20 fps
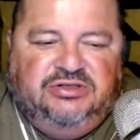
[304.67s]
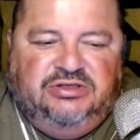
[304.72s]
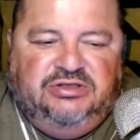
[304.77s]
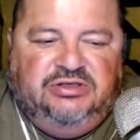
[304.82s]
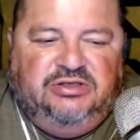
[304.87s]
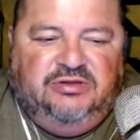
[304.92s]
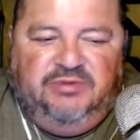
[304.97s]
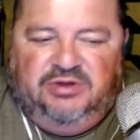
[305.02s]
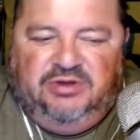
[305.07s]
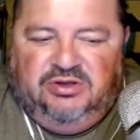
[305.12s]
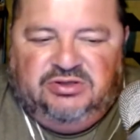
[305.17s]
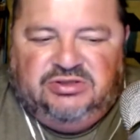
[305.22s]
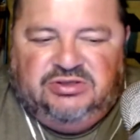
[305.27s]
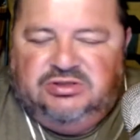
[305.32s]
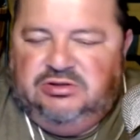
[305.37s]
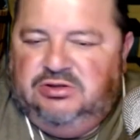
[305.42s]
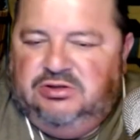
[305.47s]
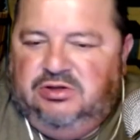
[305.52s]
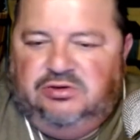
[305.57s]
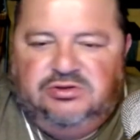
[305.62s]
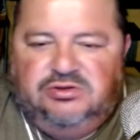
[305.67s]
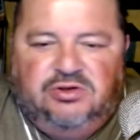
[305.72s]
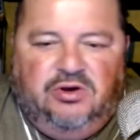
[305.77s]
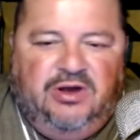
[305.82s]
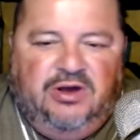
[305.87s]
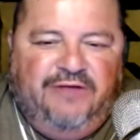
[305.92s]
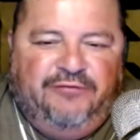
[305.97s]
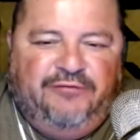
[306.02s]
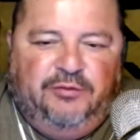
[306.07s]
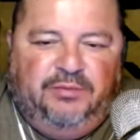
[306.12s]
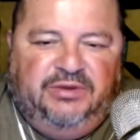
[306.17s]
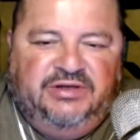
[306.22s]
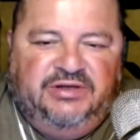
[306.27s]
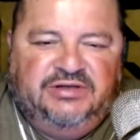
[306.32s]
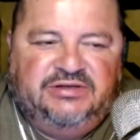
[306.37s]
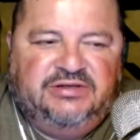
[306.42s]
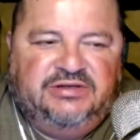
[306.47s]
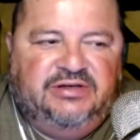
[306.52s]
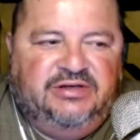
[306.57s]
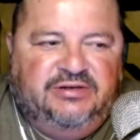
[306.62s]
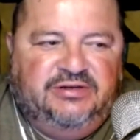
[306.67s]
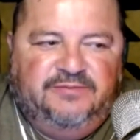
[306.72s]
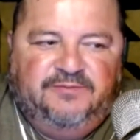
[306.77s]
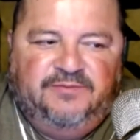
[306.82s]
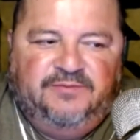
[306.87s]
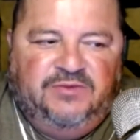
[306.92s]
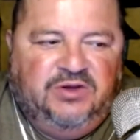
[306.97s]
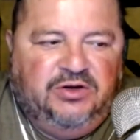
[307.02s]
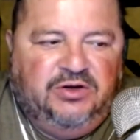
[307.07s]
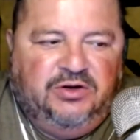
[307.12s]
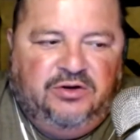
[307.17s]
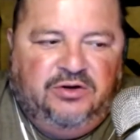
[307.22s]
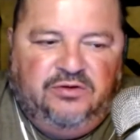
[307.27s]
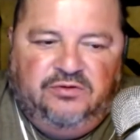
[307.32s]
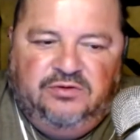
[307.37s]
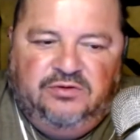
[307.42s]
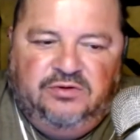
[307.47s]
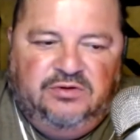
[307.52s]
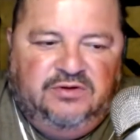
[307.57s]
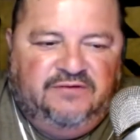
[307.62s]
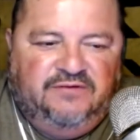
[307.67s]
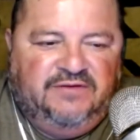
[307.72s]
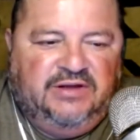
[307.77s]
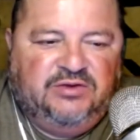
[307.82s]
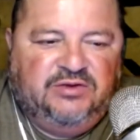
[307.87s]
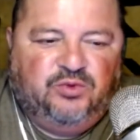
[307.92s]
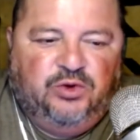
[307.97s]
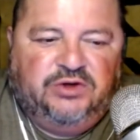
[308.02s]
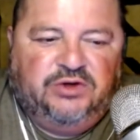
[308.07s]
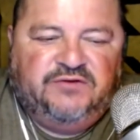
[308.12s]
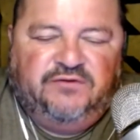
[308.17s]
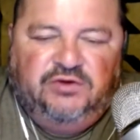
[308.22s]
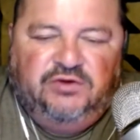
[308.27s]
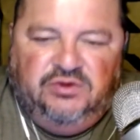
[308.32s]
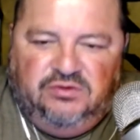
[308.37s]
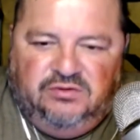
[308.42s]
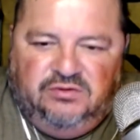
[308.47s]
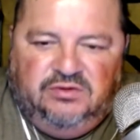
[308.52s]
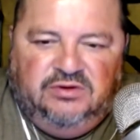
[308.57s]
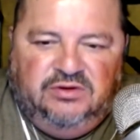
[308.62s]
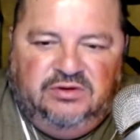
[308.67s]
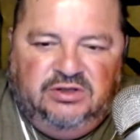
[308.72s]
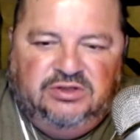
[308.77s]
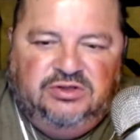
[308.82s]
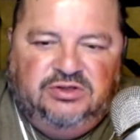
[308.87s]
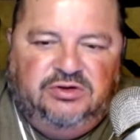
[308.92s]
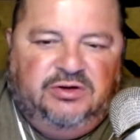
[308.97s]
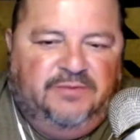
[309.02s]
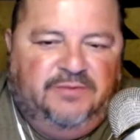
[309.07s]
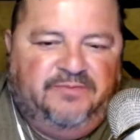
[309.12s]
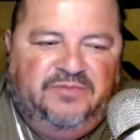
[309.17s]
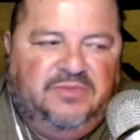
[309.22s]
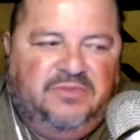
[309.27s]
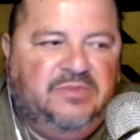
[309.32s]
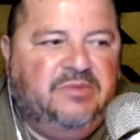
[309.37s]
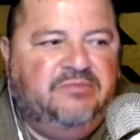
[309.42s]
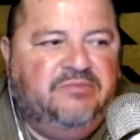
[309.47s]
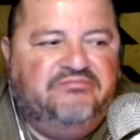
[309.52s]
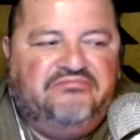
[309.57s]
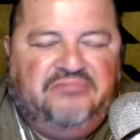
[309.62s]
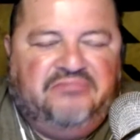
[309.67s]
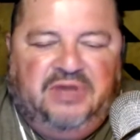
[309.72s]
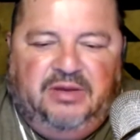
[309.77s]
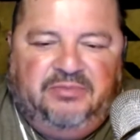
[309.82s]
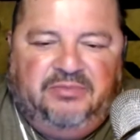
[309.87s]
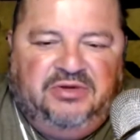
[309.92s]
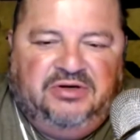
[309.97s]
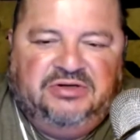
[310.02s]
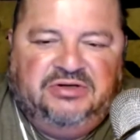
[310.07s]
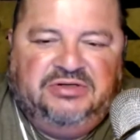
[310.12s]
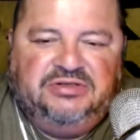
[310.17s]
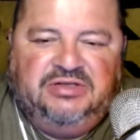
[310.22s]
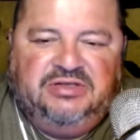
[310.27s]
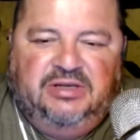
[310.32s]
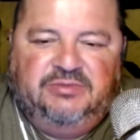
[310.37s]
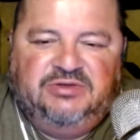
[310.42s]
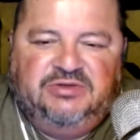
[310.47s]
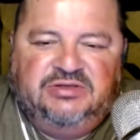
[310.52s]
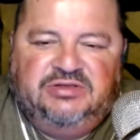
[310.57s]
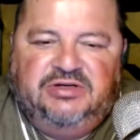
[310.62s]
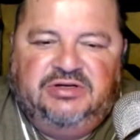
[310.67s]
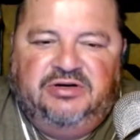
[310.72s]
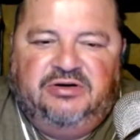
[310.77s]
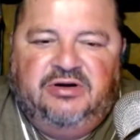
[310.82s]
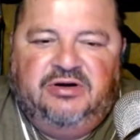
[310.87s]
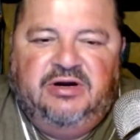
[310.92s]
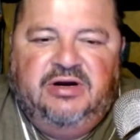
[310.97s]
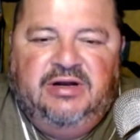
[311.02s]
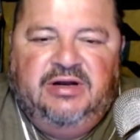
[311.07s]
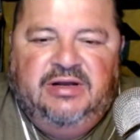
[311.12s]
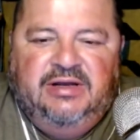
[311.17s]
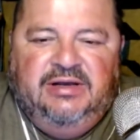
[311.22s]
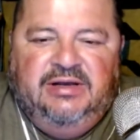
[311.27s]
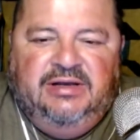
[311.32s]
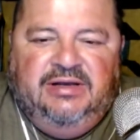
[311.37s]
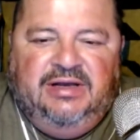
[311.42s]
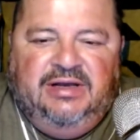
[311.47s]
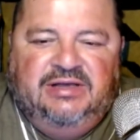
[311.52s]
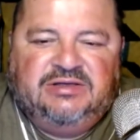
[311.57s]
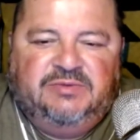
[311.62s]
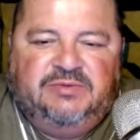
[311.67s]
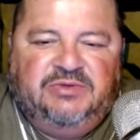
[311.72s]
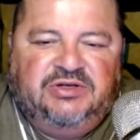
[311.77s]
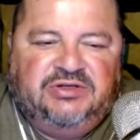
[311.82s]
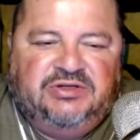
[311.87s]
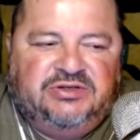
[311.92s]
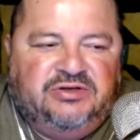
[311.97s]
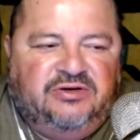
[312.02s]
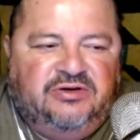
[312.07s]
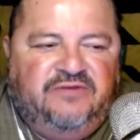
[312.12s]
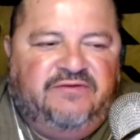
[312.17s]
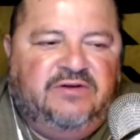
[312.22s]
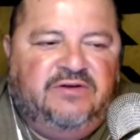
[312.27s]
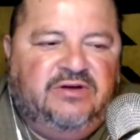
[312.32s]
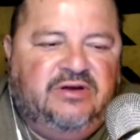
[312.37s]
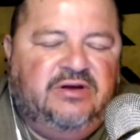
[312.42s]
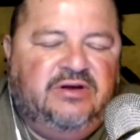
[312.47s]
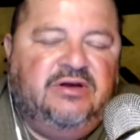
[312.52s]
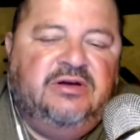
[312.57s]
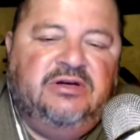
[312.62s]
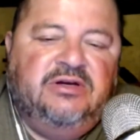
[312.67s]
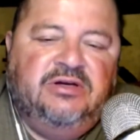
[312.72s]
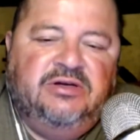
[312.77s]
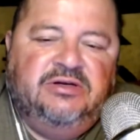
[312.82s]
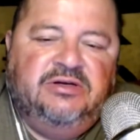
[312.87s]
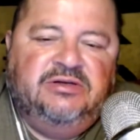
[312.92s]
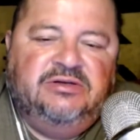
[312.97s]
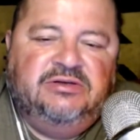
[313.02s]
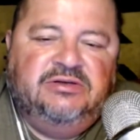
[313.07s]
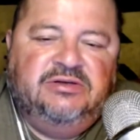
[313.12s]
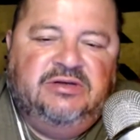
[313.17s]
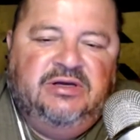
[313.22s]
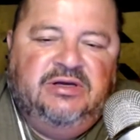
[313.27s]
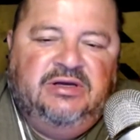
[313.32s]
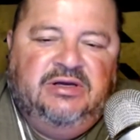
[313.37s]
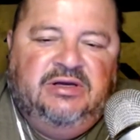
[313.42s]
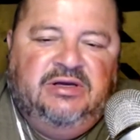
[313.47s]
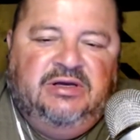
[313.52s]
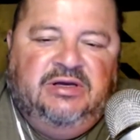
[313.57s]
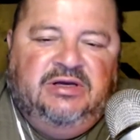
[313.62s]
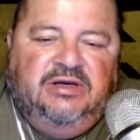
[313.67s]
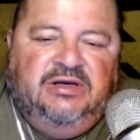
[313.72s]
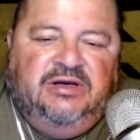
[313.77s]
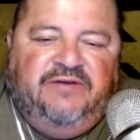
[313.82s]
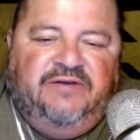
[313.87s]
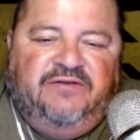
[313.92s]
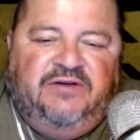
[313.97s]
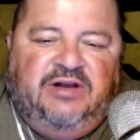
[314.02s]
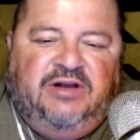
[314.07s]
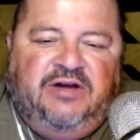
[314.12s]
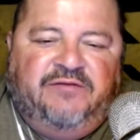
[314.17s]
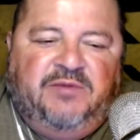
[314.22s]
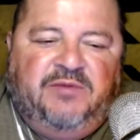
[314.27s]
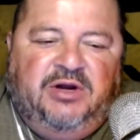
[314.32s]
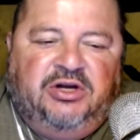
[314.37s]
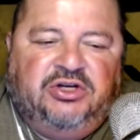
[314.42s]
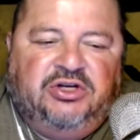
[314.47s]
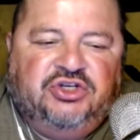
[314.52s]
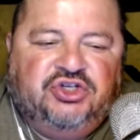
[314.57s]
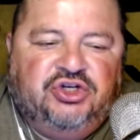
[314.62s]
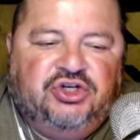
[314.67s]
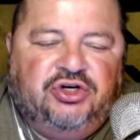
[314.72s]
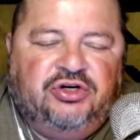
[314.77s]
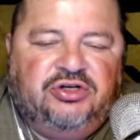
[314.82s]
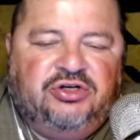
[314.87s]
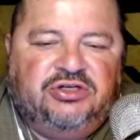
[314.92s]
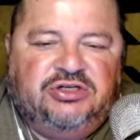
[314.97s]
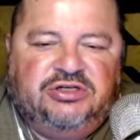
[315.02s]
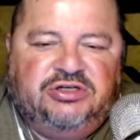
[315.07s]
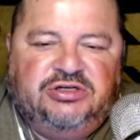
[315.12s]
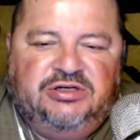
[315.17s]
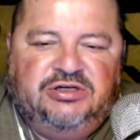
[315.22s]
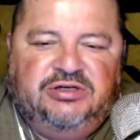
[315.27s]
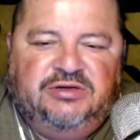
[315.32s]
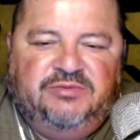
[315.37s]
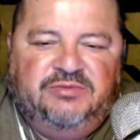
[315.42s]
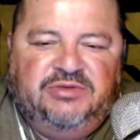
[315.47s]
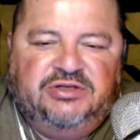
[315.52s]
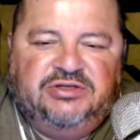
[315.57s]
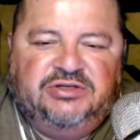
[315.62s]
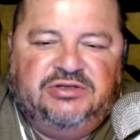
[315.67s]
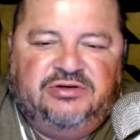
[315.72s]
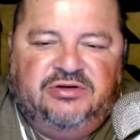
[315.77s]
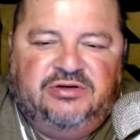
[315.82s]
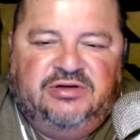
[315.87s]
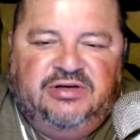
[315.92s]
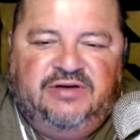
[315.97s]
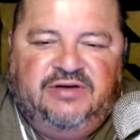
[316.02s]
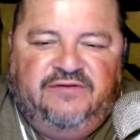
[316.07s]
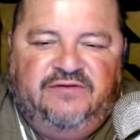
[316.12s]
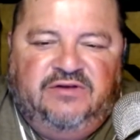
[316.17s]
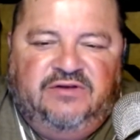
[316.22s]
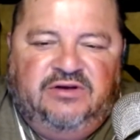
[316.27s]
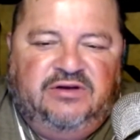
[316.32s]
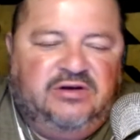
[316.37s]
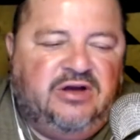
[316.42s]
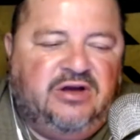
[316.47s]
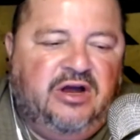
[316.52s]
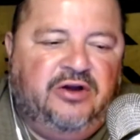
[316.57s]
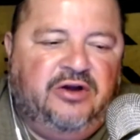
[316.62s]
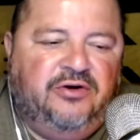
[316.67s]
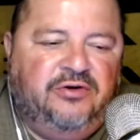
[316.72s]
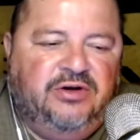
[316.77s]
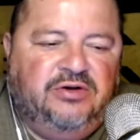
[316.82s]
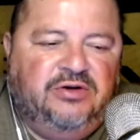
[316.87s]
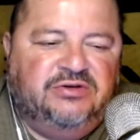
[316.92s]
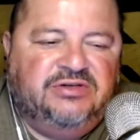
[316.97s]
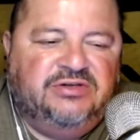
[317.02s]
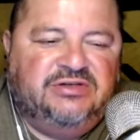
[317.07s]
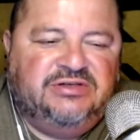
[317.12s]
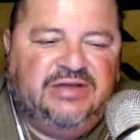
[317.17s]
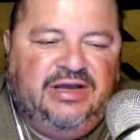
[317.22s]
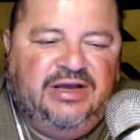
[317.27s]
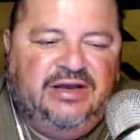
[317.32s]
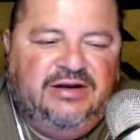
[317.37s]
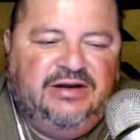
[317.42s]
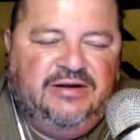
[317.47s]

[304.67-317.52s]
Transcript: I mean, those all have their place, and, you know, if that works for you, then do it. I'm here to say, I'm just here as a minister of the of a Native American church and a minister of the Condor Eagle Society.